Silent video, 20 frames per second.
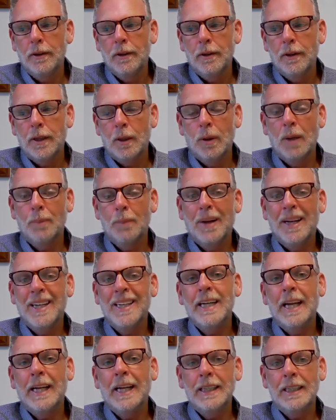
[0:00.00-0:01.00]
They went up by
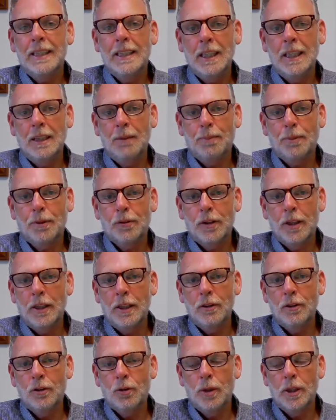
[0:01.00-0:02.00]
19% in
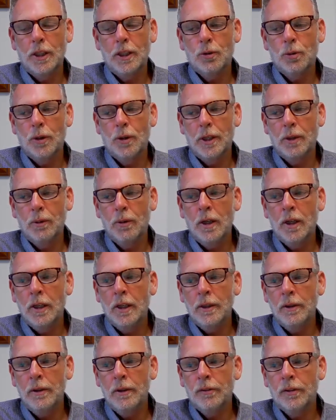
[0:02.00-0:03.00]

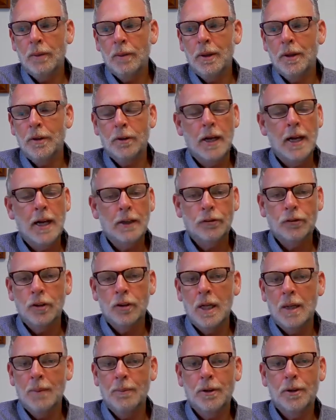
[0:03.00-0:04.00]
2021, some other
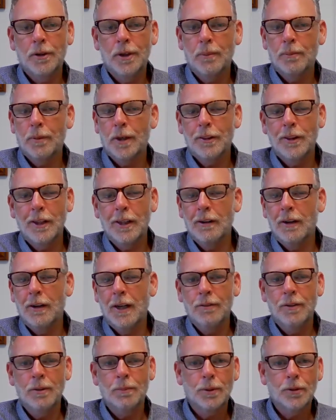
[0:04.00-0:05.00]
astronomical number, I think
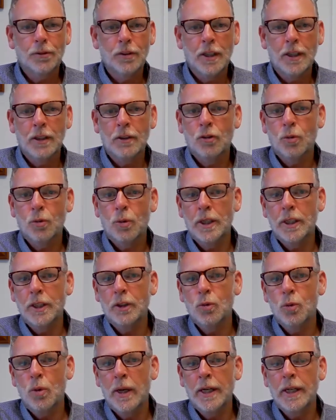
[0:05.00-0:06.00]
11% in
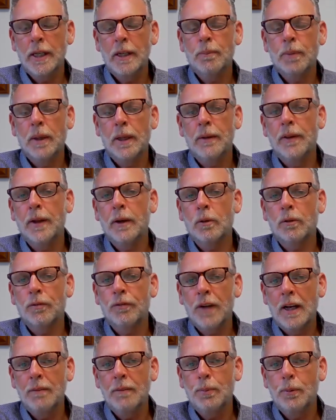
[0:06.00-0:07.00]
2020, but they were
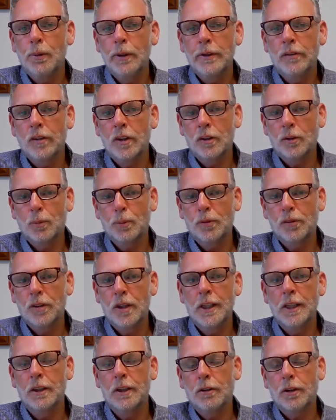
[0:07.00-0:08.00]

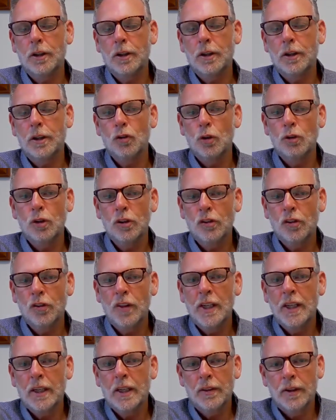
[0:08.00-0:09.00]
5.6% increase. So just
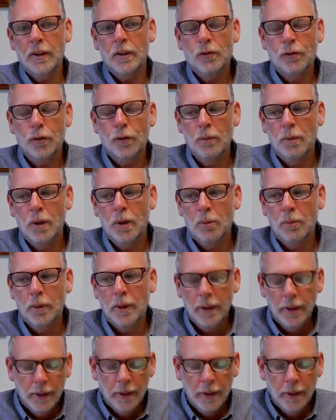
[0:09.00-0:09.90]
think of this for a moment.